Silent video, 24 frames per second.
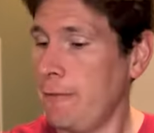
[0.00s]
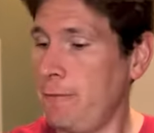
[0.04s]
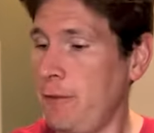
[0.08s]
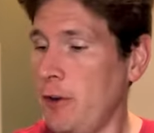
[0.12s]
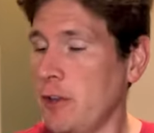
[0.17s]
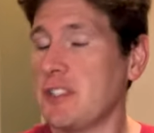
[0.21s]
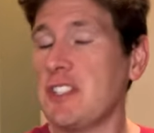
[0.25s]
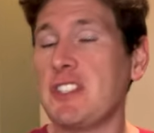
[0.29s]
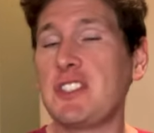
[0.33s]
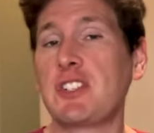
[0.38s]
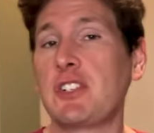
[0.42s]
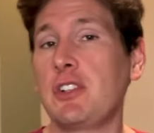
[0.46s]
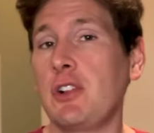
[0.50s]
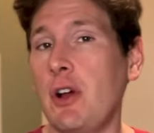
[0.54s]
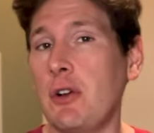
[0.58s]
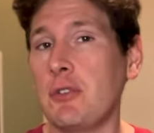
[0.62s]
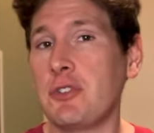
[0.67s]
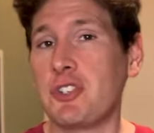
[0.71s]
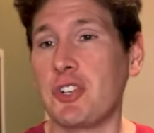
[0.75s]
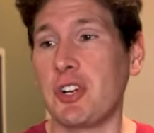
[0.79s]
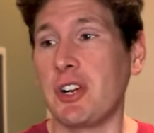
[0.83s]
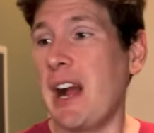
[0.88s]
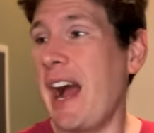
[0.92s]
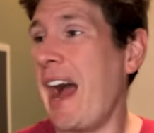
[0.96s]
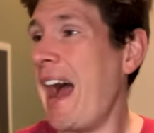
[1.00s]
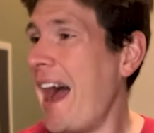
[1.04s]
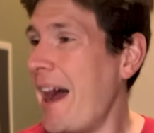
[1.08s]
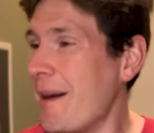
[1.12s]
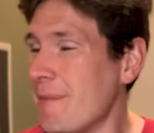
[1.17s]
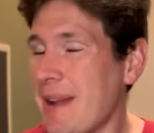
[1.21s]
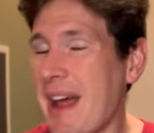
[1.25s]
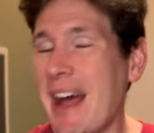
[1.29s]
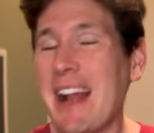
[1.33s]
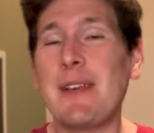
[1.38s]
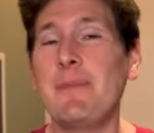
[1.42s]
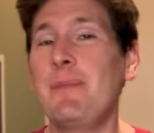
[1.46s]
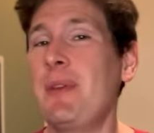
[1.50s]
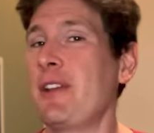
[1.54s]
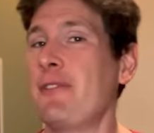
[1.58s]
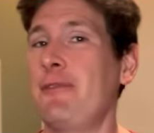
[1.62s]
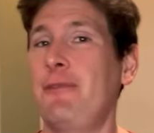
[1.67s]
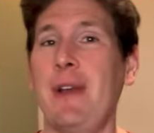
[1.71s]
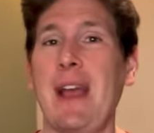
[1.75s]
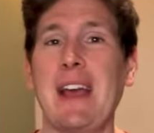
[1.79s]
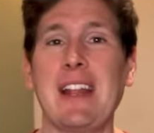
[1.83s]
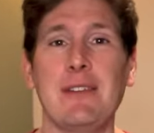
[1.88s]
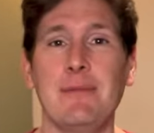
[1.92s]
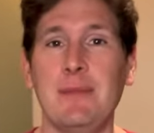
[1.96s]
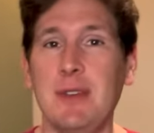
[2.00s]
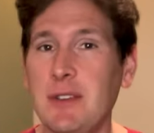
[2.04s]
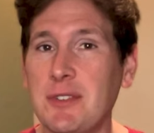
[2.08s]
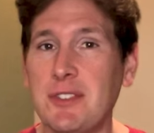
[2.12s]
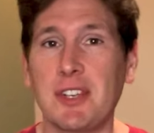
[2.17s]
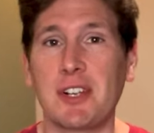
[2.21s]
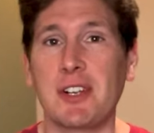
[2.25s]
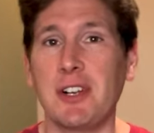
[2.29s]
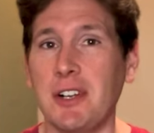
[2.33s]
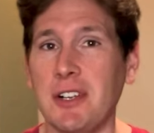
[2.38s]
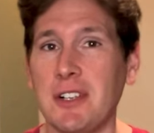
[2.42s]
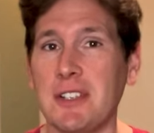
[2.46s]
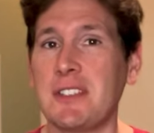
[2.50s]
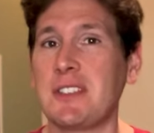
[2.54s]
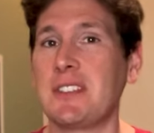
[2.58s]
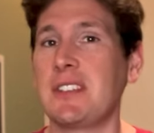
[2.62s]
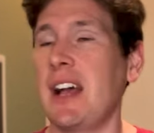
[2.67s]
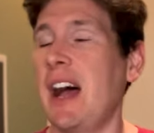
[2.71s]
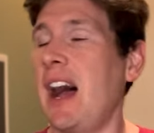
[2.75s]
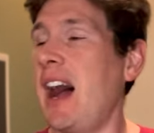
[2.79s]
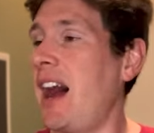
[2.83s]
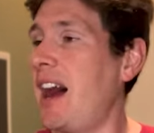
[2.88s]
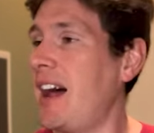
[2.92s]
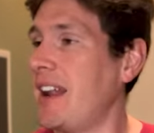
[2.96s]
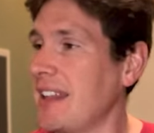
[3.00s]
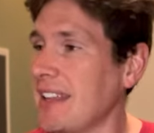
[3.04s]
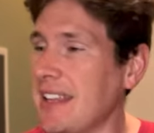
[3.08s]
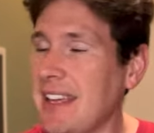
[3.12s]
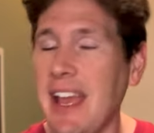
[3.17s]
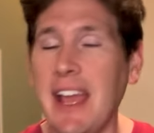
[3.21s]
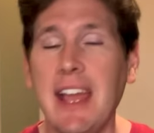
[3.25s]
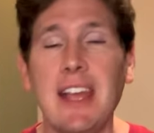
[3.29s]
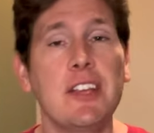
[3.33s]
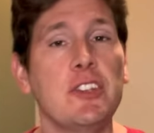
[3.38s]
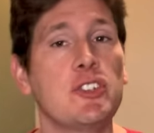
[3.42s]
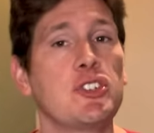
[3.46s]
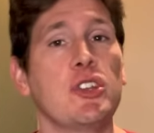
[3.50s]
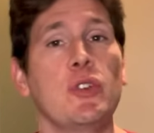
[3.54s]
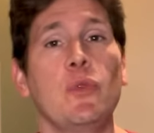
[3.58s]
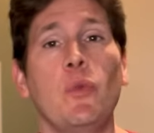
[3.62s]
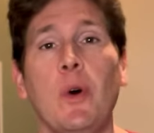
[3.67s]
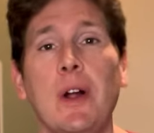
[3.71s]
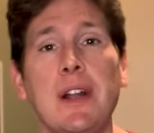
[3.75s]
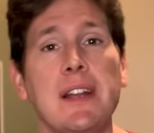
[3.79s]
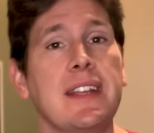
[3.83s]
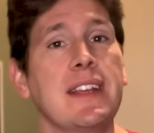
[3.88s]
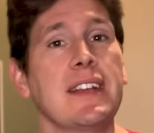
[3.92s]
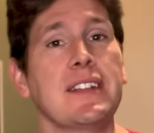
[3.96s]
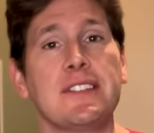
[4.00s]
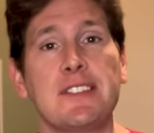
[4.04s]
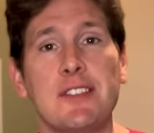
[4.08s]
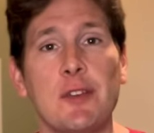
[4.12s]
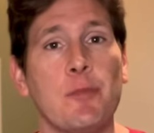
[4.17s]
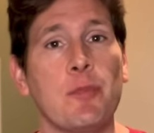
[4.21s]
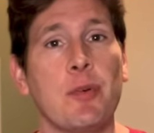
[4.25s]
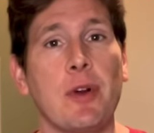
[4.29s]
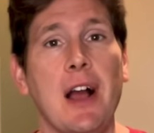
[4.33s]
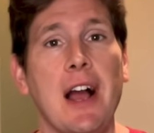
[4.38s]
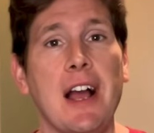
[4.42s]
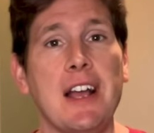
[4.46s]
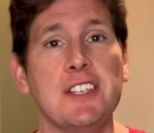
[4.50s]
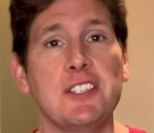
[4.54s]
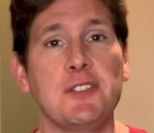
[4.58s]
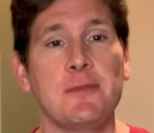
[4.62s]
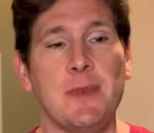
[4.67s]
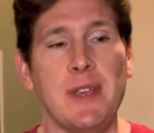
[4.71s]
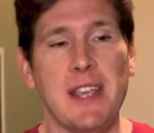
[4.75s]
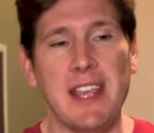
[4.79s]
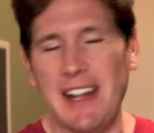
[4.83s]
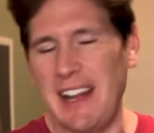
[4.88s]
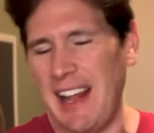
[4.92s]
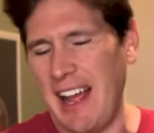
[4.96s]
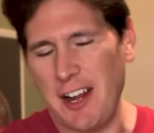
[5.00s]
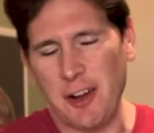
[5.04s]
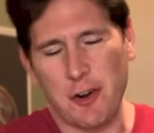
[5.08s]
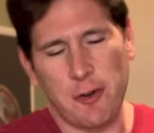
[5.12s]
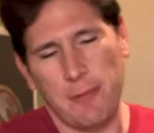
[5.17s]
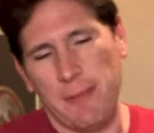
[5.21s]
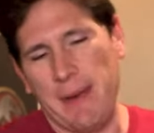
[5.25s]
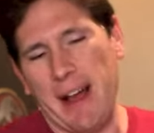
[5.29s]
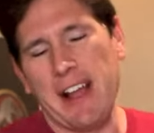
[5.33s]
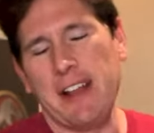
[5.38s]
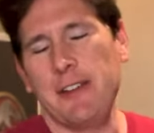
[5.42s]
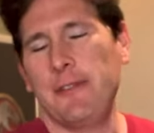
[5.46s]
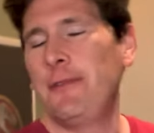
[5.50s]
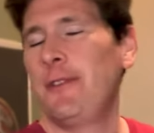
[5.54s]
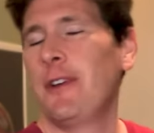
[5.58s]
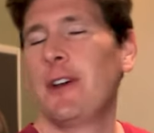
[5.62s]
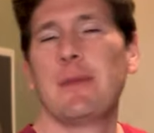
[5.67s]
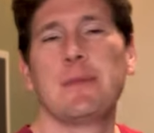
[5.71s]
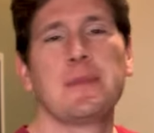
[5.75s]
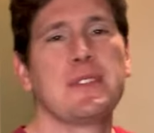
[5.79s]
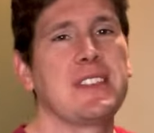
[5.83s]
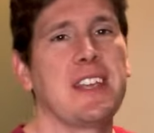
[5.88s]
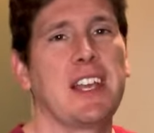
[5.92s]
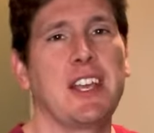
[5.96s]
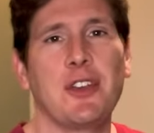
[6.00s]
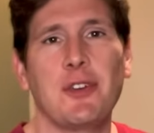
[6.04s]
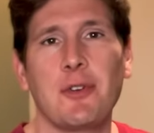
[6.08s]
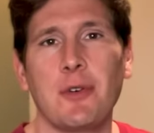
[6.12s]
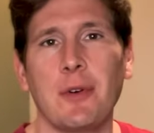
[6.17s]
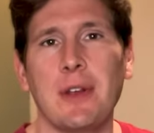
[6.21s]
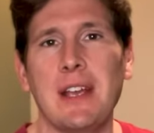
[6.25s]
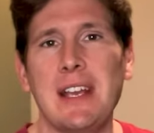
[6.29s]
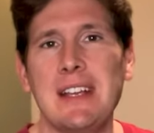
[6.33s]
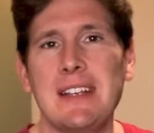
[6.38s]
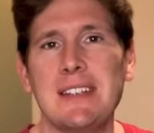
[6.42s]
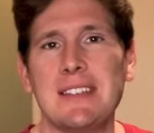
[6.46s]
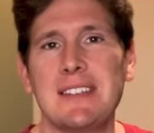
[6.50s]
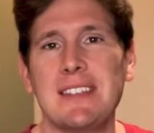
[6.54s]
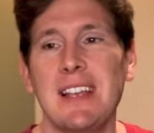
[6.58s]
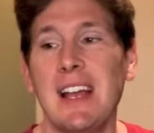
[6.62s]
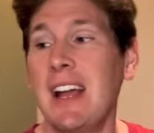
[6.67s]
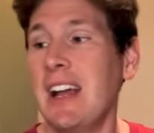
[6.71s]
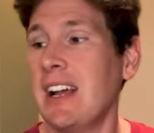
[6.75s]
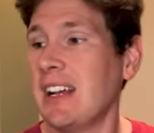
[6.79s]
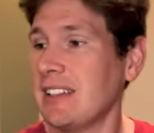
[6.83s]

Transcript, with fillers: Full disclosure, I'm not a big fan of musicals. On occasion, one can surprise me, and I don't mind films like Grease.